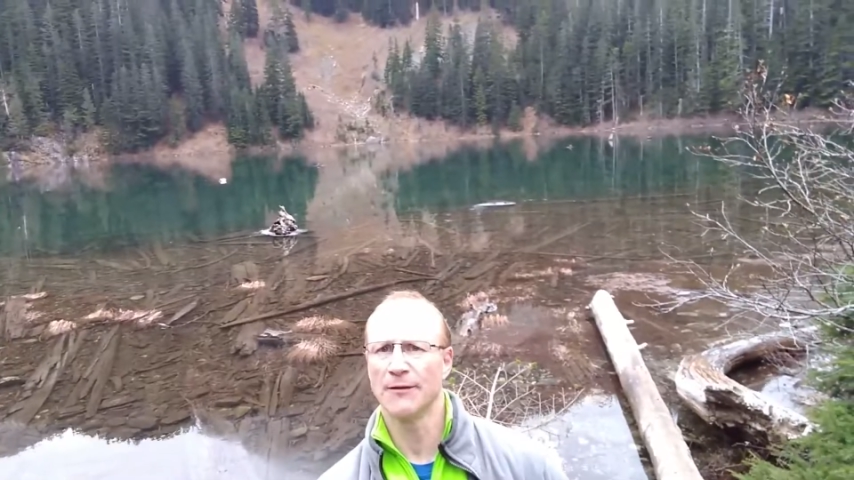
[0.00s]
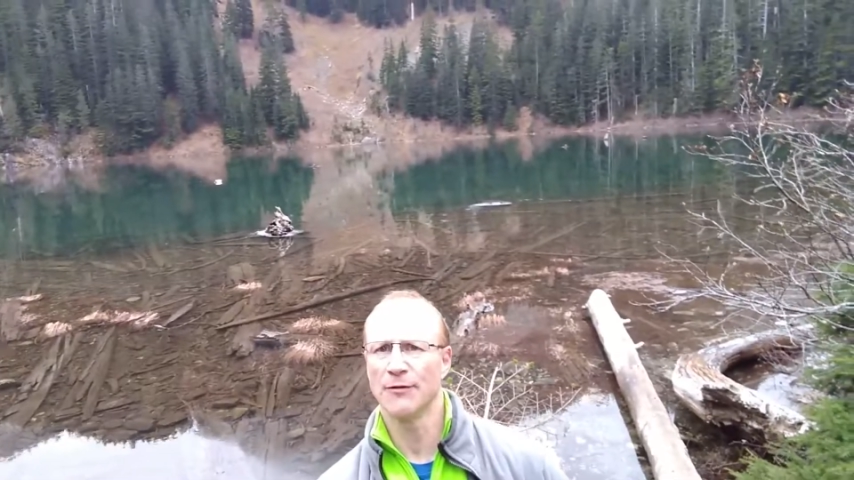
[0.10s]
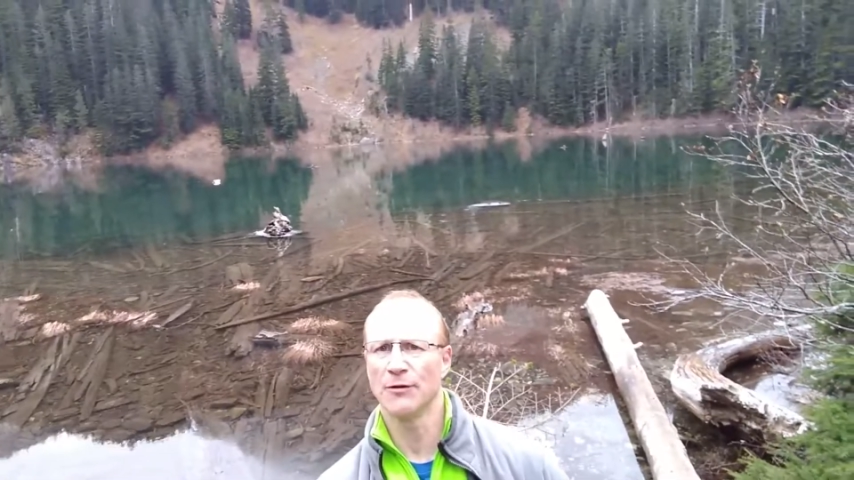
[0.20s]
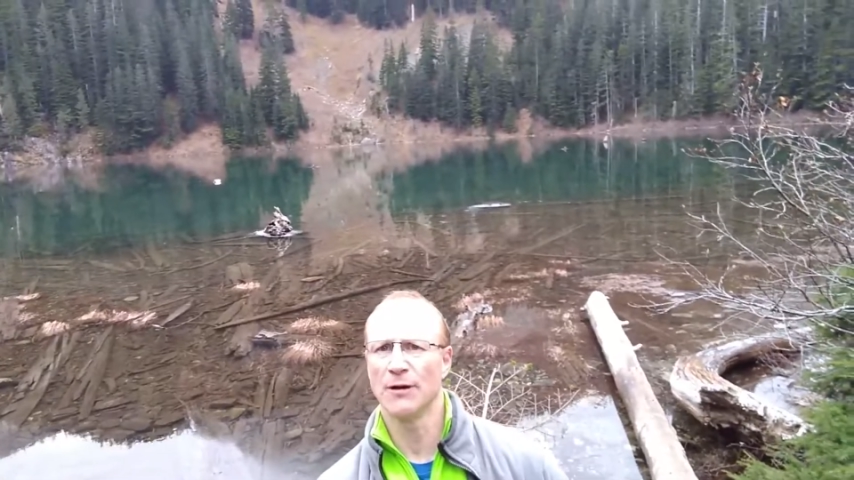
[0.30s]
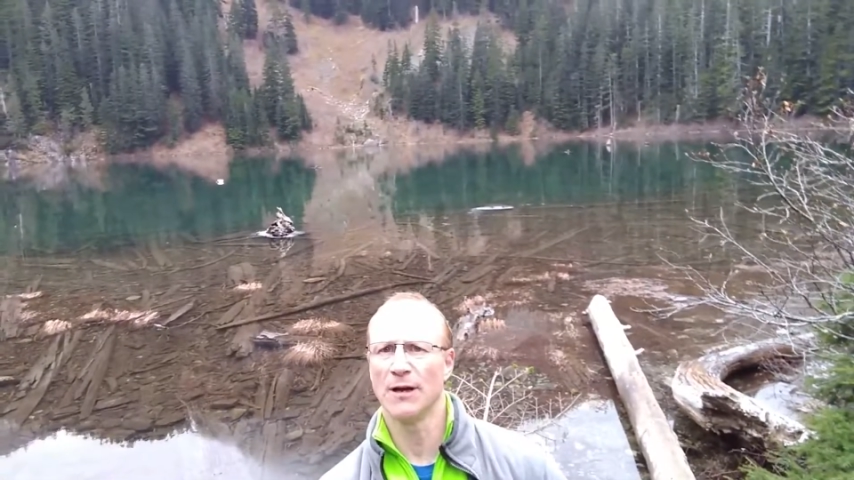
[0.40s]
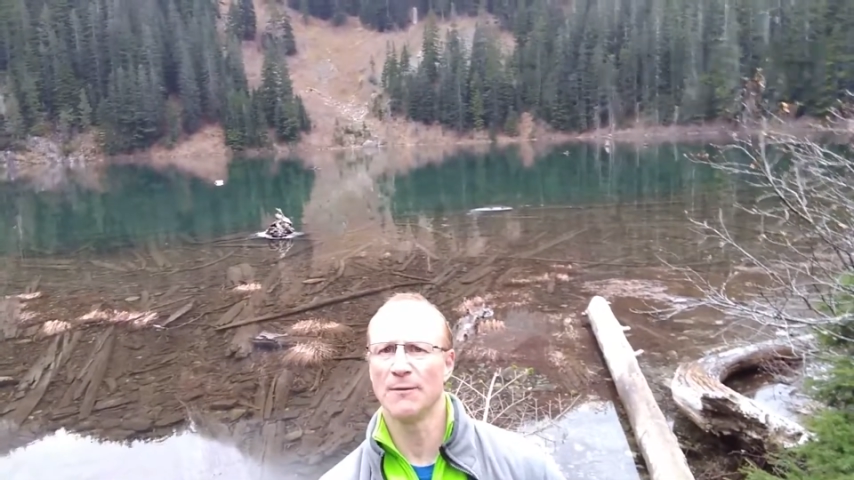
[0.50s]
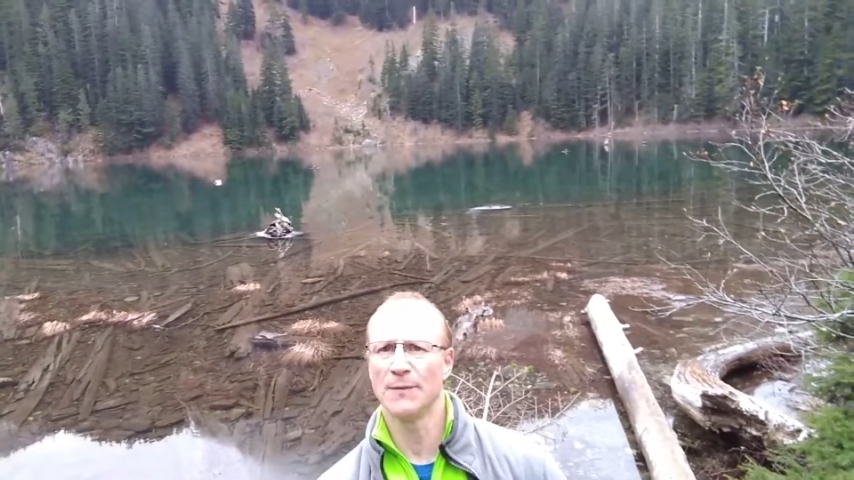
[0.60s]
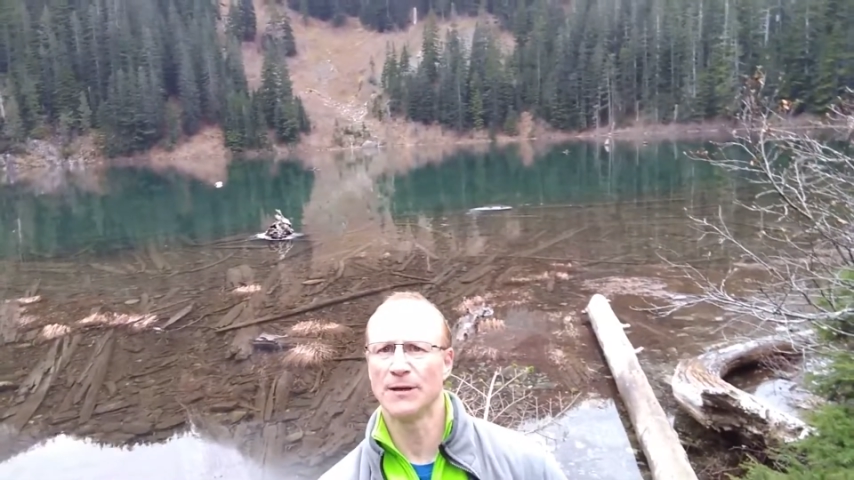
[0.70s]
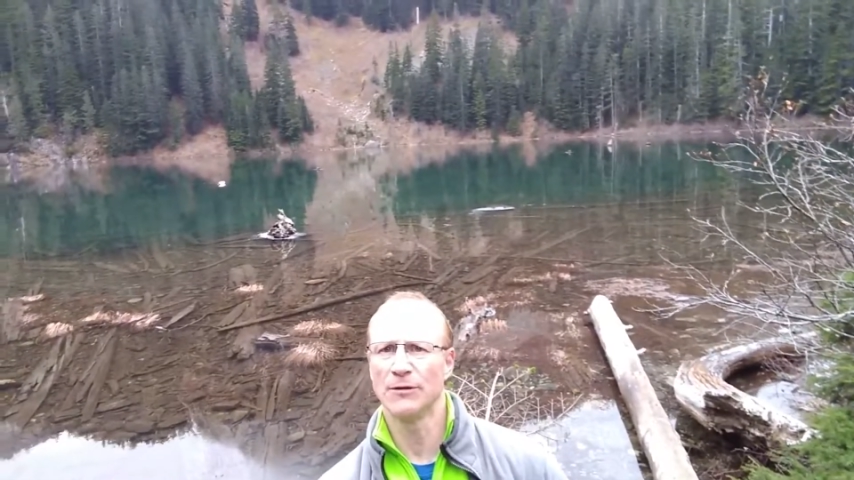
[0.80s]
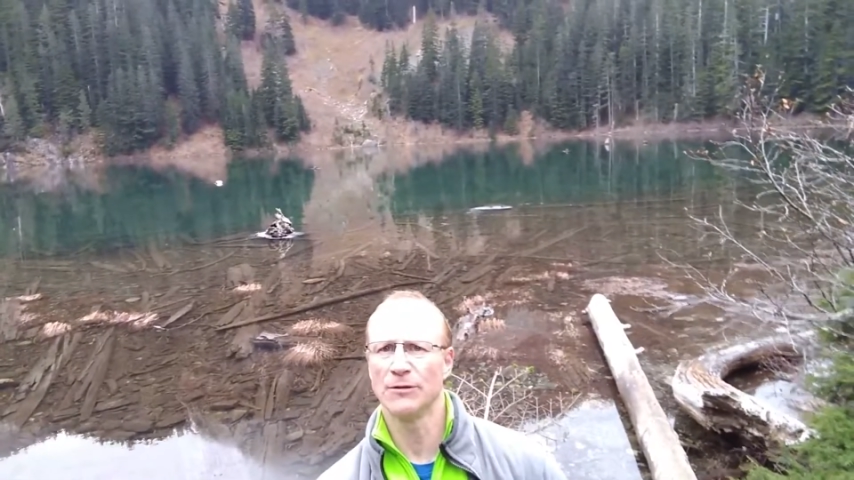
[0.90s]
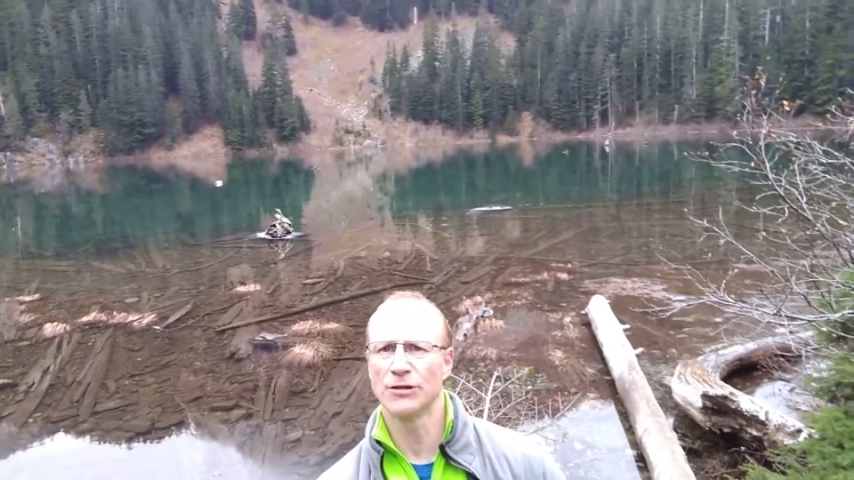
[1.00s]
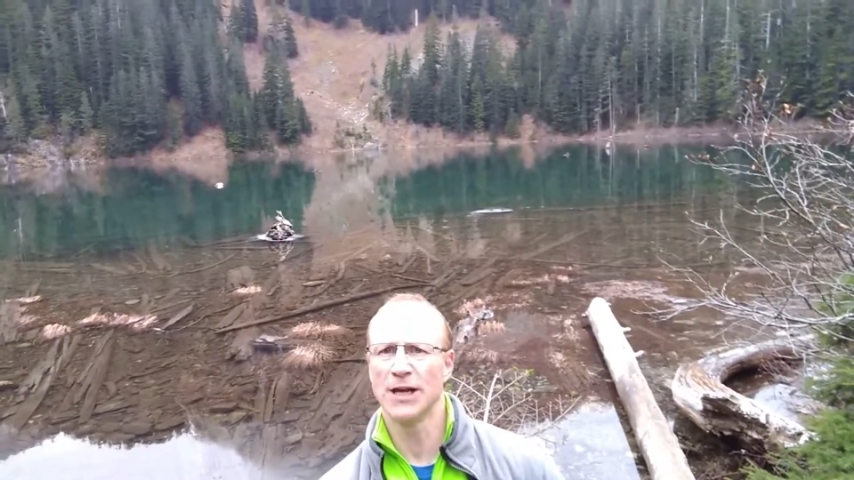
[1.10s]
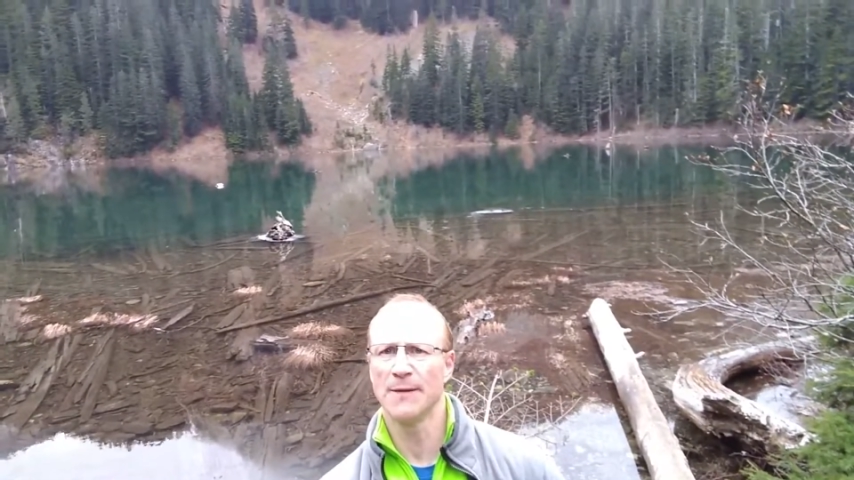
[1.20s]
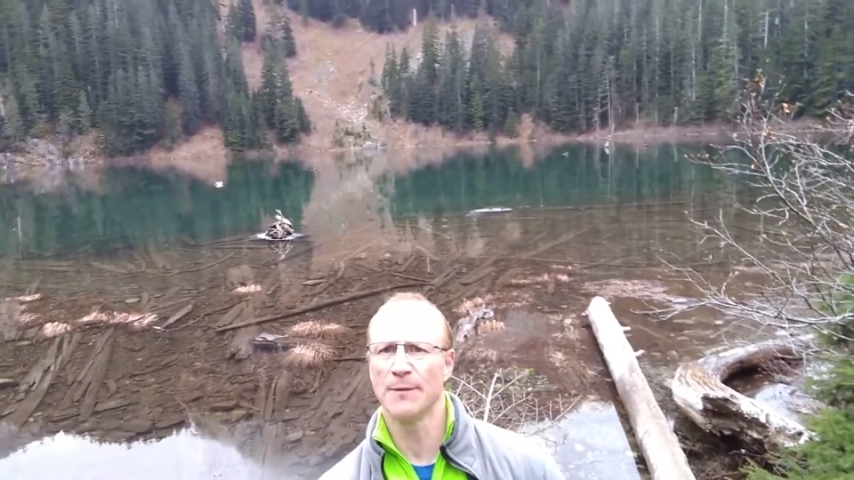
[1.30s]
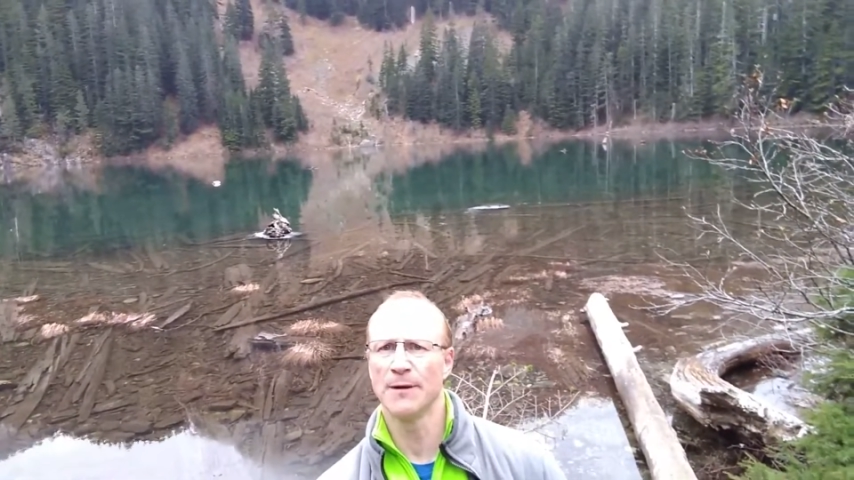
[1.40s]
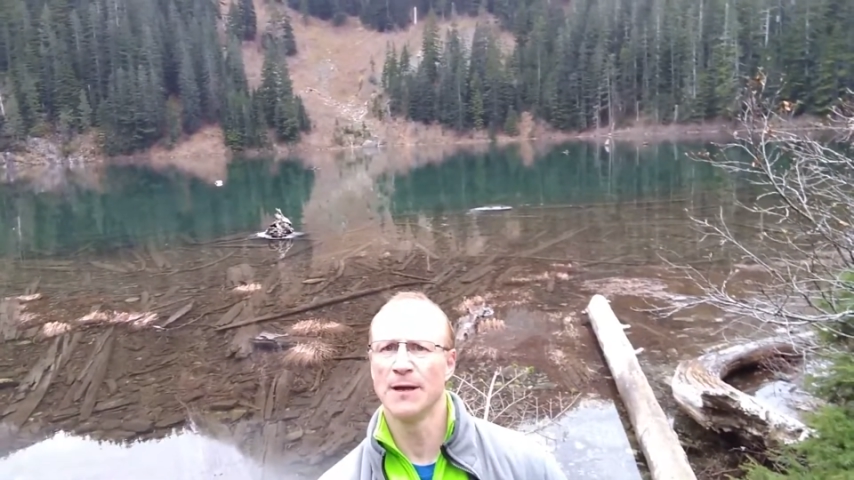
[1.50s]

if you're in good shape,